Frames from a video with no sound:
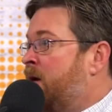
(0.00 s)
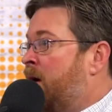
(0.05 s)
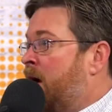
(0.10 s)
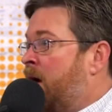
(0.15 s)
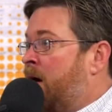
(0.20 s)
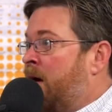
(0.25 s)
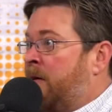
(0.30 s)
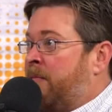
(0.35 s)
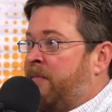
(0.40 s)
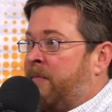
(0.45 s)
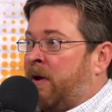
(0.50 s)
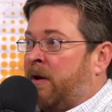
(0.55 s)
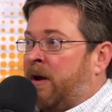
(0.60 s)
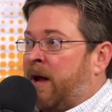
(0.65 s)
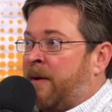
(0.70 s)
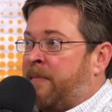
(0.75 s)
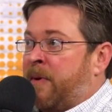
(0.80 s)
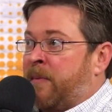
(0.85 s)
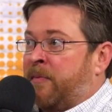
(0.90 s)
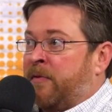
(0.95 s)
A
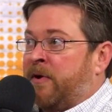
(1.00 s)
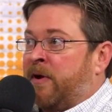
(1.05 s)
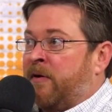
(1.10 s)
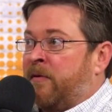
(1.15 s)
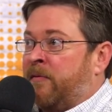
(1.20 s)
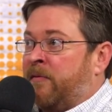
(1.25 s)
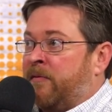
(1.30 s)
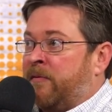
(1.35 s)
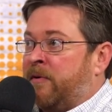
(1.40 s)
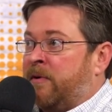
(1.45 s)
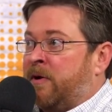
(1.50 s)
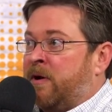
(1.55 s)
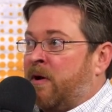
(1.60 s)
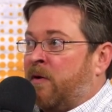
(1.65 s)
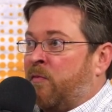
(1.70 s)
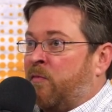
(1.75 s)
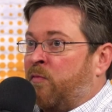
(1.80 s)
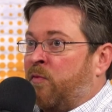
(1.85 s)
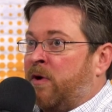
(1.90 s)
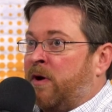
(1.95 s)
lot of people don't, you
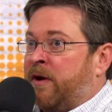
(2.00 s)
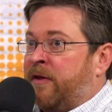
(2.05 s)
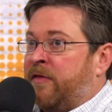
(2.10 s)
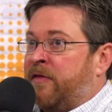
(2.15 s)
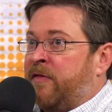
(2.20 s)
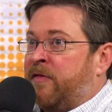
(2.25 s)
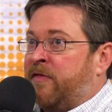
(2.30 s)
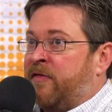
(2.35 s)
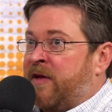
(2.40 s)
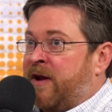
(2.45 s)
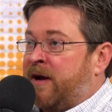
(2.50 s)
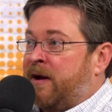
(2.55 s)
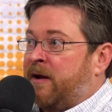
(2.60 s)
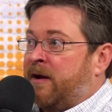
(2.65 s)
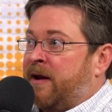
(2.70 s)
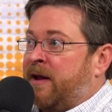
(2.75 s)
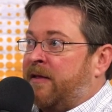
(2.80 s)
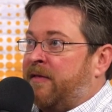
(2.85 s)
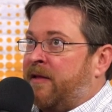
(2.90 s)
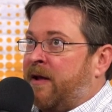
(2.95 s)
know, really
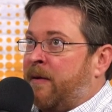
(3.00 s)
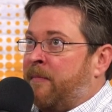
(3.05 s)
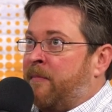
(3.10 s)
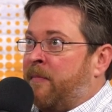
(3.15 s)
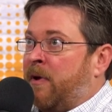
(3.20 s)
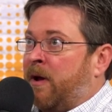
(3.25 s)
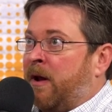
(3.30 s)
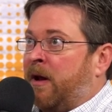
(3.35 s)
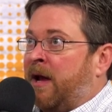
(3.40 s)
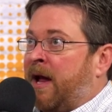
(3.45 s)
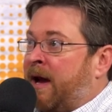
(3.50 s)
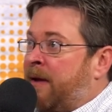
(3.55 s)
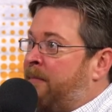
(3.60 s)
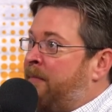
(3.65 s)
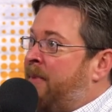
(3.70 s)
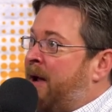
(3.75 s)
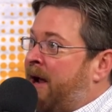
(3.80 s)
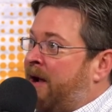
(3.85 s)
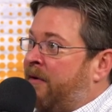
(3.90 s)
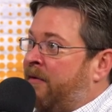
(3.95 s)
think a lot
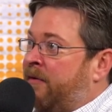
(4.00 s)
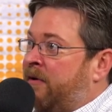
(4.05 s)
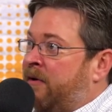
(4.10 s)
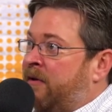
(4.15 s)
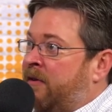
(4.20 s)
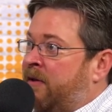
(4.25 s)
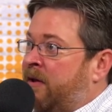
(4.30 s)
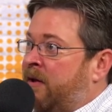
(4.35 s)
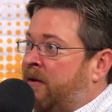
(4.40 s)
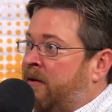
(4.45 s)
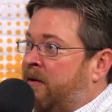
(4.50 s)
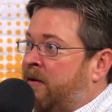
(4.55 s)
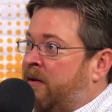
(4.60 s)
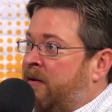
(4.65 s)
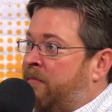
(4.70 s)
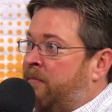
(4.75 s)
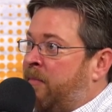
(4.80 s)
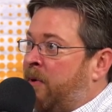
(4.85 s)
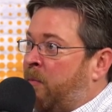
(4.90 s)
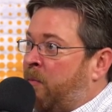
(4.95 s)
about the,
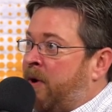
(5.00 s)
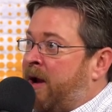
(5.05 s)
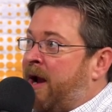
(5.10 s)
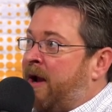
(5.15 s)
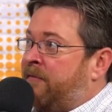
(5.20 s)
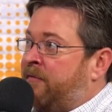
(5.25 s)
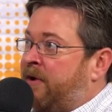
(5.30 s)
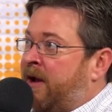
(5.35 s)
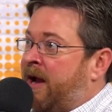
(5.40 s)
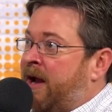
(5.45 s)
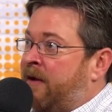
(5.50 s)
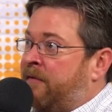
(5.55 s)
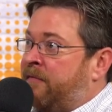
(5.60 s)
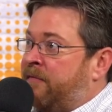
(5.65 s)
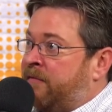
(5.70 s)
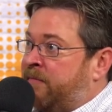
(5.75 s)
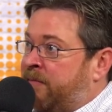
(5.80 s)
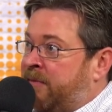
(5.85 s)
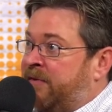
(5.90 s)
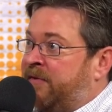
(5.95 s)
but we have to have
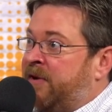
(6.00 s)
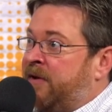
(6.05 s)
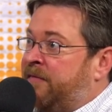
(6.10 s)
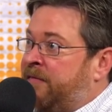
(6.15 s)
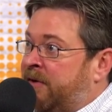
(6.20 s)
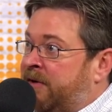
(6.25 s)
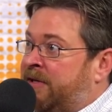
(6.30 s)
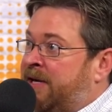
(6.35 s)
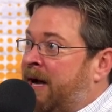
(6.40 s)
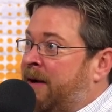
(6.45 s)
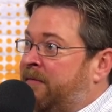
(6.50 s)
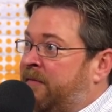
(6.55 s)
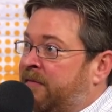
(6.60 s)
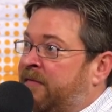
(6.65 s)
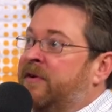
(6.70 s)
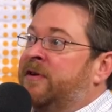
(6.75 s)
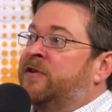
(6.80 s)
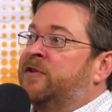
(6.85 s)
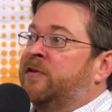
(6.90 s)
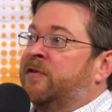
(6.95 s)
specific types
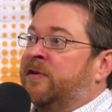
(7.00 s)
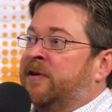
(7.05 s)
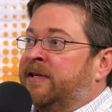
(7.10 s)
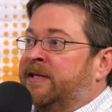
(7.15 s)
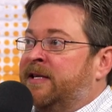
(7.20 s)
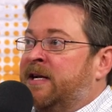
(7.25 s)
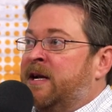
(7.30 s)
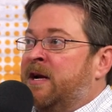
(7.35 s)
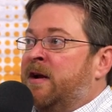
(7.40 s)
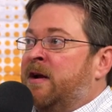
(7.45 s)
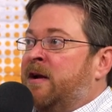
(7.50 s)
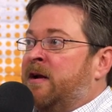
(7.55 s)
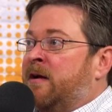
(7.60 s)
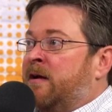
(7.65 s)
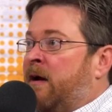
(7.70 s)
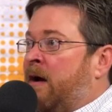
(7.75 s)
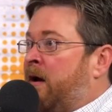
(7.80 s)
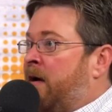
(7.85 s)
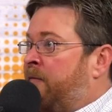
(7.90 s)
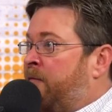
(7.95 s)
of insurance
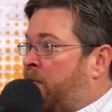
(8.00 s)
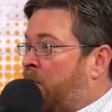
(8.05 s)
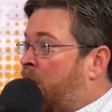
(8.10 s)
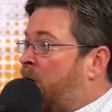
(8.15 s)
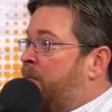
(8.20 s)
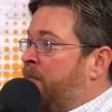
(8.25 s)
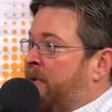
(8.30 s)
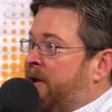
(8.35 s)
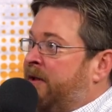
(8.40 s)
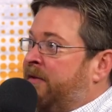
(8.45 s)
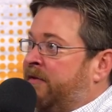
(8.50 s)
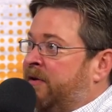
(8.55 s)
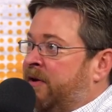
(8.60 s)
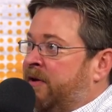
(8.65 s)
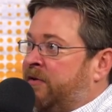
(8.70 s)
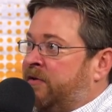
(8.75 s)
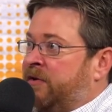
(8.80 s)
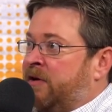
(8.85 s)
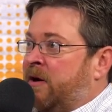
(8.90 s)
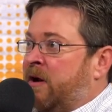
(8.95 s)
for our
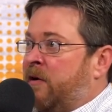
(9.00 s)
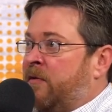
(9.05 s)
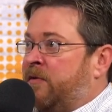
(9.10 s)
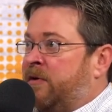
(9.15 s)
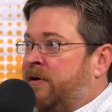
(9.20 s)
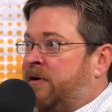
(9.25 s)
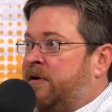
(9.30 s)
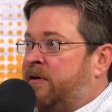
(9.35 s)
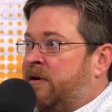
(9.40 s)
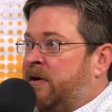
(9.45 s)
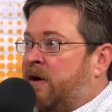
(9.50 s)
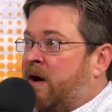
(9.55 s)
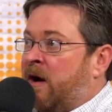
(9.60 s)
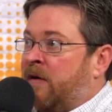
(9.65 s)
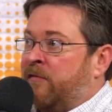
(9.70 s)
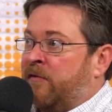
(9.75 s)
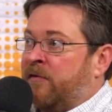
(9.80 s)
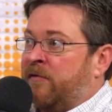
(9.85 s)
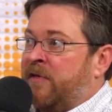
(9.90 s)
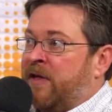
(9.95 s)
business, you know, to
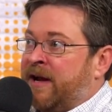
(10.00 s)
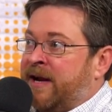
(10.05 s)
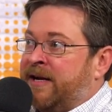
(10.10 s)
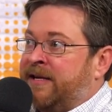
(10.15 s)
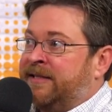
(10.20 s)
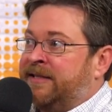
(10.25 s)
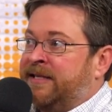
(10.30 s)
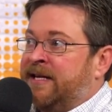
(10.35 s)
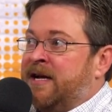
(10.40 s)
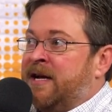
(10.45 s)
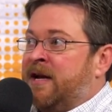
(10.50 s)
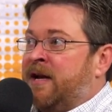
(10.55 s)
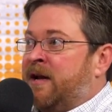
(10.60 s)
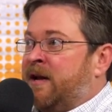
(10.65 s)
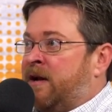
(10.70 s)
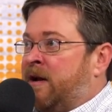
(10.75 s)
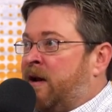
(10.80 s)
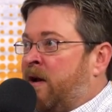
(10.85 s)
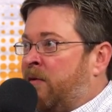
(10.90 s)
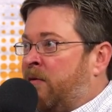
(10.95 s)
cover things,
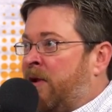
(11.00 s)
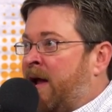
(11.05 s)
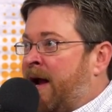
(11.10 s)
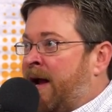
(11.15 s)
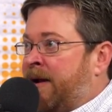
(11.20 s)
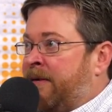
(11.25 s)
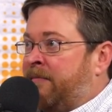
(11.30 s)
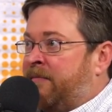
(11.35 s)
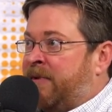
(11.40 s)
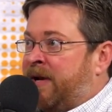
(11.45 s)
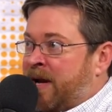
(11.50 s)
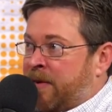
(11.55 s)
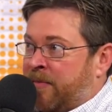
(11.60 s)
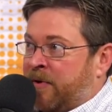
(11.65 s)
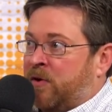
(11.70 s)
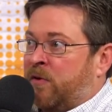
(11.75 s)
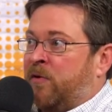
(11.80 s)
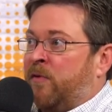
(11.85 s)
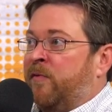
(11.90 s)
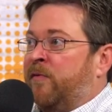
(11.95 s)
you know, like
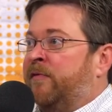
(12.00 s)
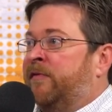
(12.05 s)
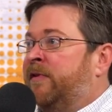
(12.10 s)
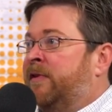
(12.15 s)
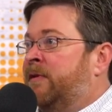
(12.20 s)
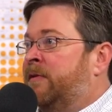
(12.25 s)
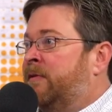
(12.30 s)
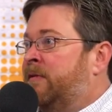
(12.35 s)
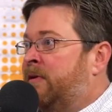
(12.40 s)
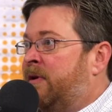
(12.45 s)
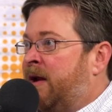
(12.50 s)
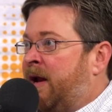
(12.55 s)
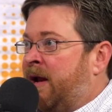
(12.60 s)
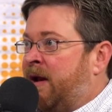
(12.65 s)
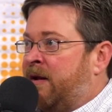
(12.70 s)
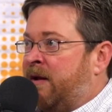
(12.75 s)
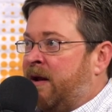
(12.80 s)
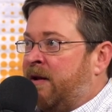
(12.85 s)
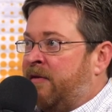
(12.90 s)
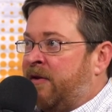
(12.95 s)
chemicals
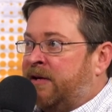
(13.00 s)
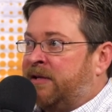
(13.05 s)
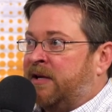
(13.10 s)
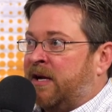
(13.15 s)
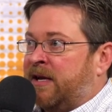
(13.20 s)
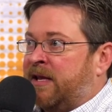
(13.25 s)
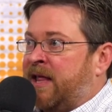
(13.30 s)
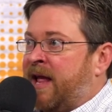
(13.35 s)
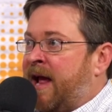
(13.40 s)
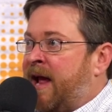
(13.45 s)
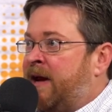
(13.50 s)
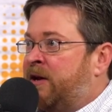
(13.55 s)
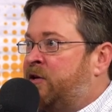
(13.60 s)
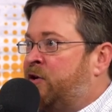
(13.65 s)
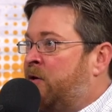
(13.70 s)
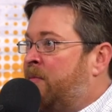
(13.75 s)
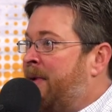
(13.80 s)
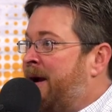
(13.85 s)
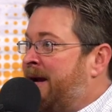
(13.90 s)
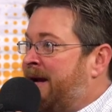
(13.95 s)
and things like
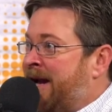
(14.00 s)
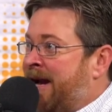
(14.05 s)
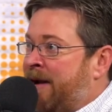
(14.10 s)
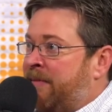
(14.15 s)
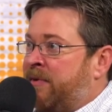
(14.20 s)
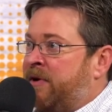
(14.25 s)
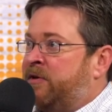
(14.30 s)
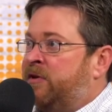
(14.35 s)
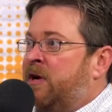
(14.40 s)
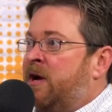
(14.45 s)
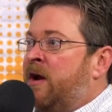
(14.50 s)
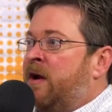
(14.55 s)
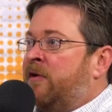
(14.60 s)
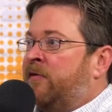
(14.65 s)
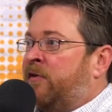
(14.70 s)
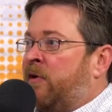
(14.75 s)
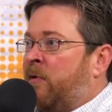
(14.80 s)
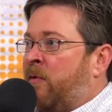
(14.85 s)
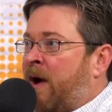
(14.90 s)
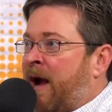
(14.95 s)
that, termite damage.
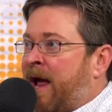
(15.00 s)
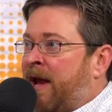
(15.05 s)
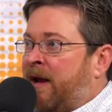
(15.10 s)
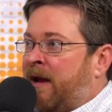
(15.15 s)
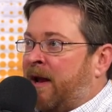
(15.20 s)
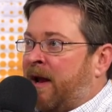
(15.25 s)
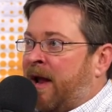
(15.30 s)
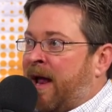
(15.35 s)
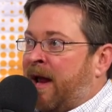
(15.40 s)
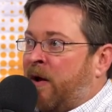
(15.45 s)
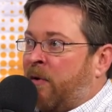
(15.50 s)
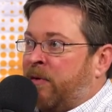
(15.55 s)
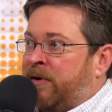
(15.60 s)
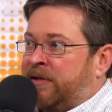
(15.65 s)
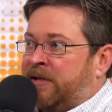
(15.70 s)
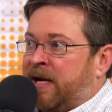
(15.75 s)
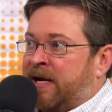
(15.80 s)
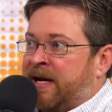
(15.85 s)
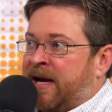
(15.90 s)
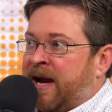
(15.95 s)
So I
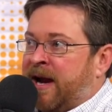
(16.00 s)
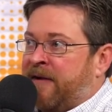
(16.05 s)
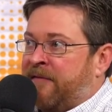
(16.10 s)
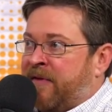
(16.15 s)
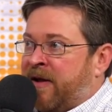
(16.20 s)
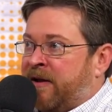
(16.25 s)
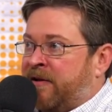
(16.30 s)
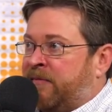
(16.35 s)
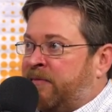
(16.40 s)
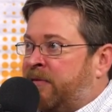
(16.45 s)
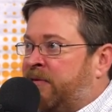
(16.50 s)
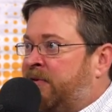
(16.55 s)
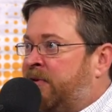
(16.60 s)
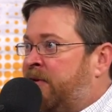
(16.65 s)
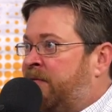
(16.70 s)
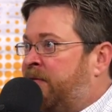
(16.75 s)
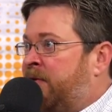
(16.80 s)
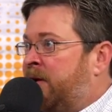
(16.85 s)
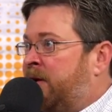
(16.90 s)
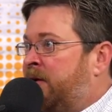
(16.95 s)
always like to have that
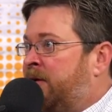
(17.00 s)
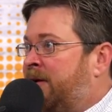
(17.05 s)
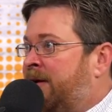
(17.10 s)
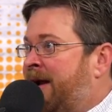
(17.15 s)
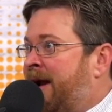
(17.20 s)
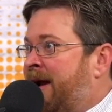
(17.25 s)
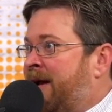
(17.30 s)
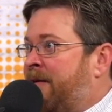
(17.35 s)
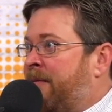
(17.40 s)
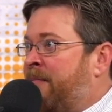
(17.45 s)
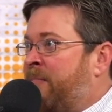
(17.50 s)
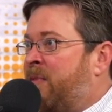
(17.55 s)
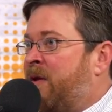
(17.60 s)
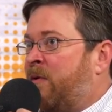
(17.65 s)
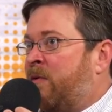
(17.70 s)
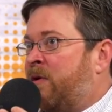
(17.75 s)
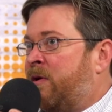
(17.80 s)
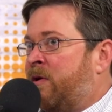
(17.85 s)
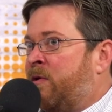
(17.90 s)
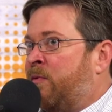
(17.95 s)
specific kind
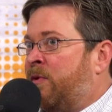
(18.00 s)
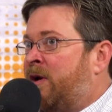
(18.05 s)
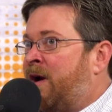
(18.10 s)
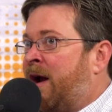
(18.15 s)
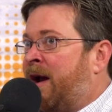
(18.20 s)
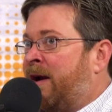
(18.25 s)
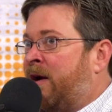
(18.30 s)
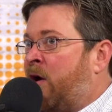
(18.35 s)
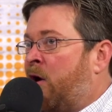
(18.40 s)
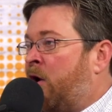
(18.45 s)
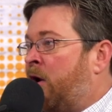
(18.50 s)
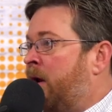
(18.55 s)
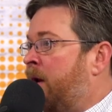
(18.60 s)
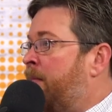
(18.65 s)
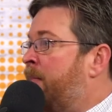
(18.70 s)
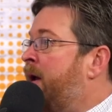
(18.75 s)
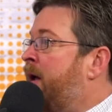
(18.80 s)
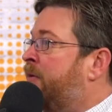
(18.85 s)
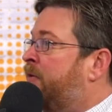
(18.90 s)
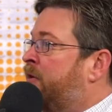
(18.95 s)
of, you would kind of call
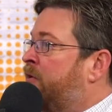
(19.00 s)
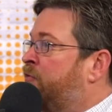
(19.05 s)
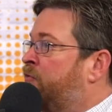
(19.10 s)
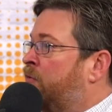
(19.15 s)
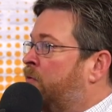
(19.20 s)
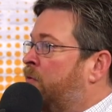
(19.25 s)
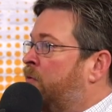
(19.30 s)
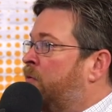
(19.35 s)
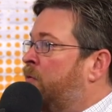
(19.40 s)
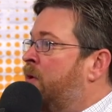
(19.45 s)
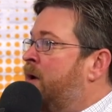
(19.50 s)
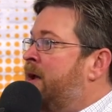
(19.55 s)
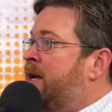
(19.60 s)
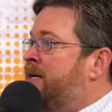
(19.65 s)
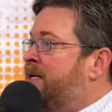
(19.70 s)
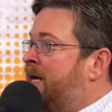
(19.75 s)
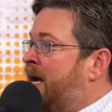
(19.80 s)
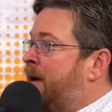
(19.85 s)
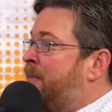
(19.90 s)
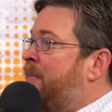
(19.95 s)
it a pest control
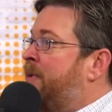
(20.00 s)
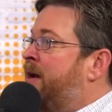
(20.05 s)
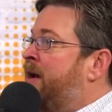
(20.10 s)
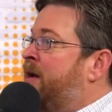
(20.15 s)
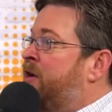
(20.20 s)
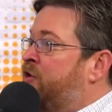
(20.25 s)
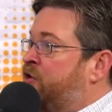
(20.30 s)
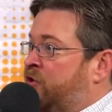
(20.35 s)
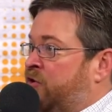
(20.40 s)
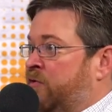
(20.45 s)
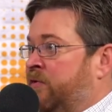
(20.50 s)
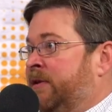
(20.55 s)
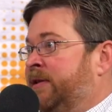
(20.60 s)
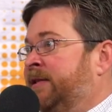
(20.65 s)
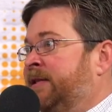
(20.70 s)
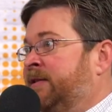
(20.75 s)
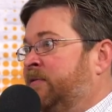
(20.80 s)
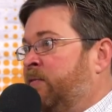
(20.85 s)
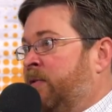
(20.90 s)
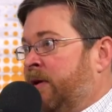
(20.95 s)
type
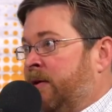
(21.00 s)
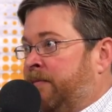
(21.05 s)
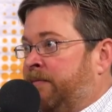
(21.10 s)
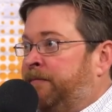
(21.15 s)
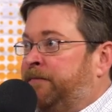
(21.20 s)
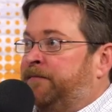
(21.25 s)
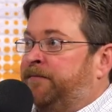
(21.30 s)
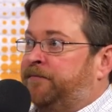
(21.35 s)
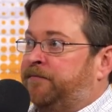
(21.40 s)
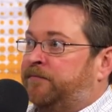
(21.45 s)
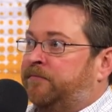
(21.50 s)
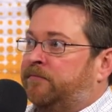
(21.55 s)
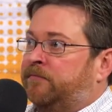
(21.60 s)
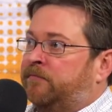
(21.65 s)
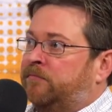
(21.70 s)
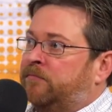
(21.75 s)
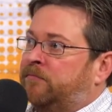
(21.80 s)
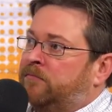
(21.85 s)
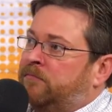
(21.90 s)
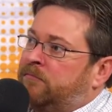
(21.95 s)
insurance as well.
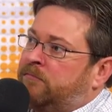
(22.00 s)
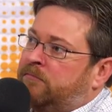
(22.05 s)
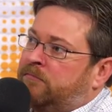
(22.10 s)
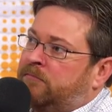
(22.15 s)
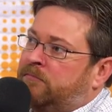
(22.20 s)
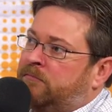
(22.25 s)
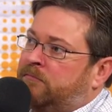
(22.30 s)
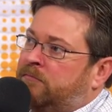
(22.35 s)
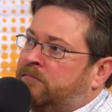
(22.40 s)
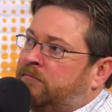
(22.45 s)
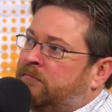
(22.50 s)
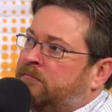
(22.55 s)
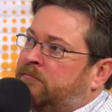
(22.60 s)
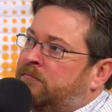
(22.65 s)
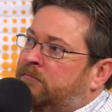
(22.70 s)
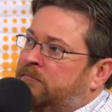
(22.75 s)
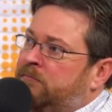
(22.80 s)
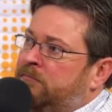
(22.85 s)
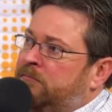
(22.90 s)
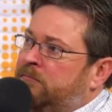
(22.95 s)
One of our clients, Glenn, you